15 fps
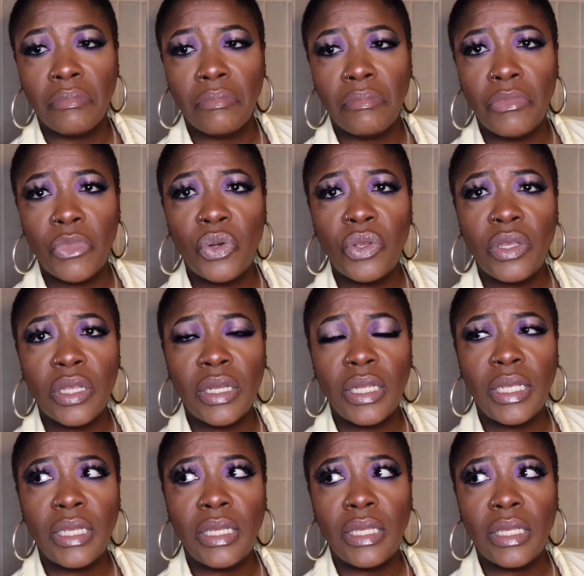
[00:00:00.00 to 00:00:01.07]
Most of
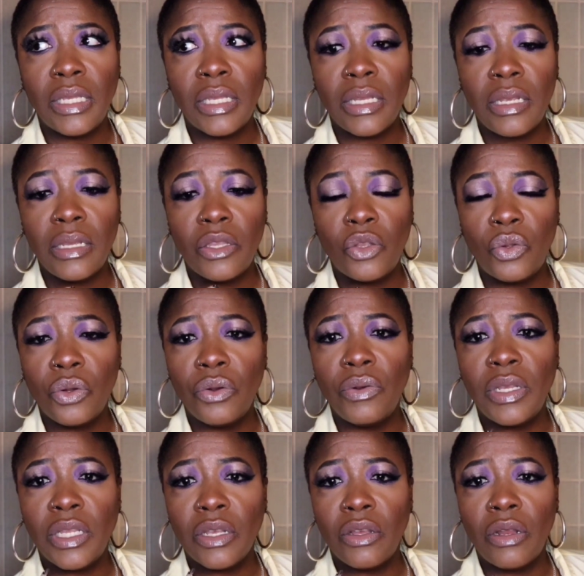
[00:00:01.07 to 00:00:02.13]
these
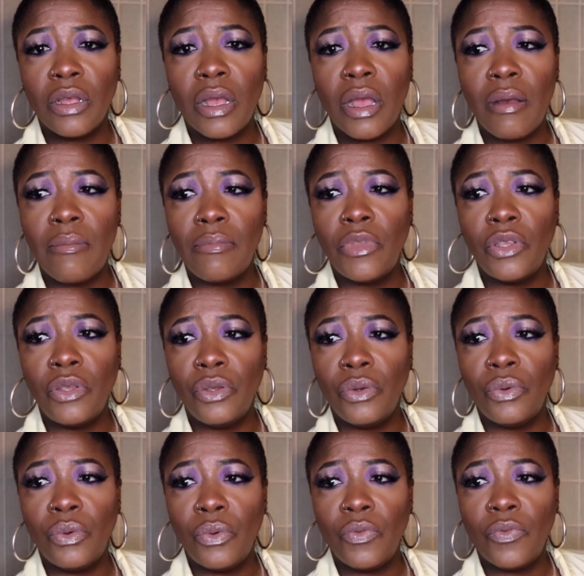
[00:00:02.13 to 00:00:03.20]
stories are going to come to
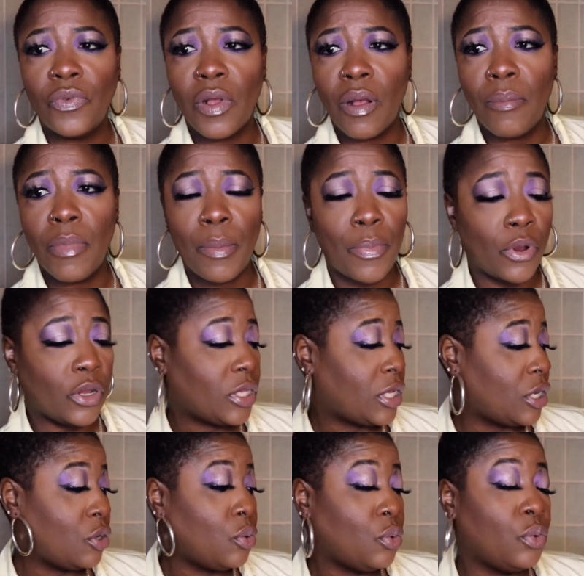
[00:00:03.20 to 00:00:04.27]
you from a
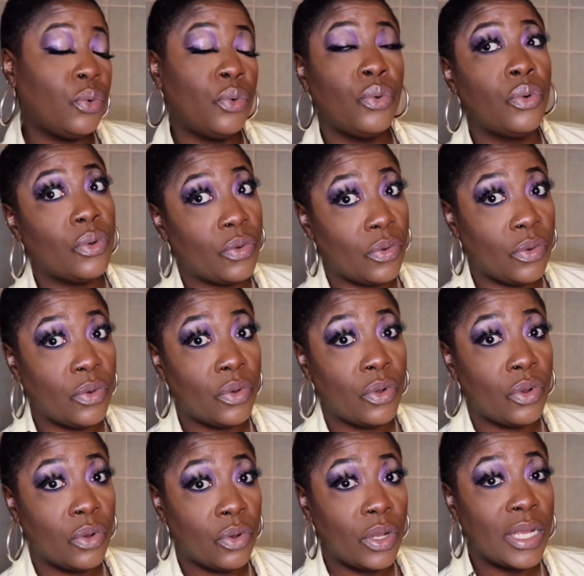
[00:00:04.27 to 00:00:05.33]
person who
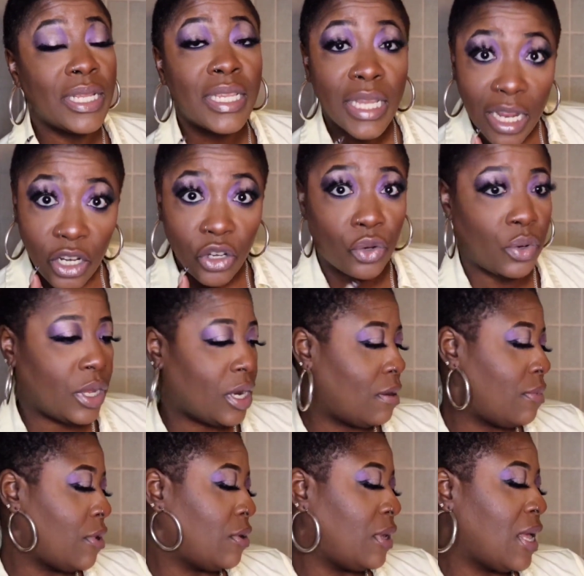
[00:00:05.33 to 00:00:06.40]
is not joking
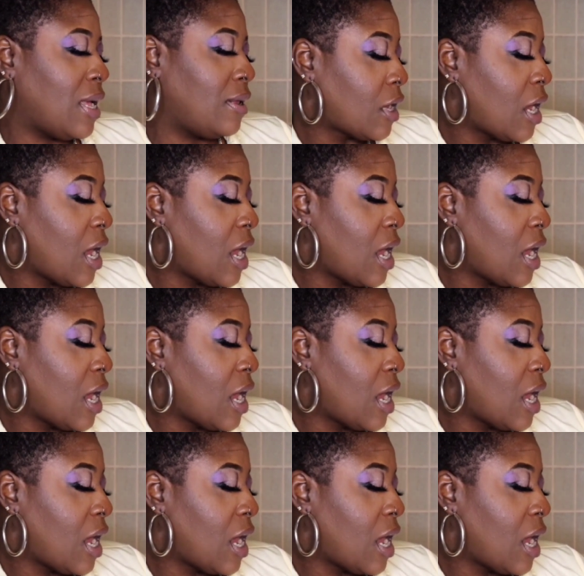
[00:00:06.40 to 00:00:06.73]
about that.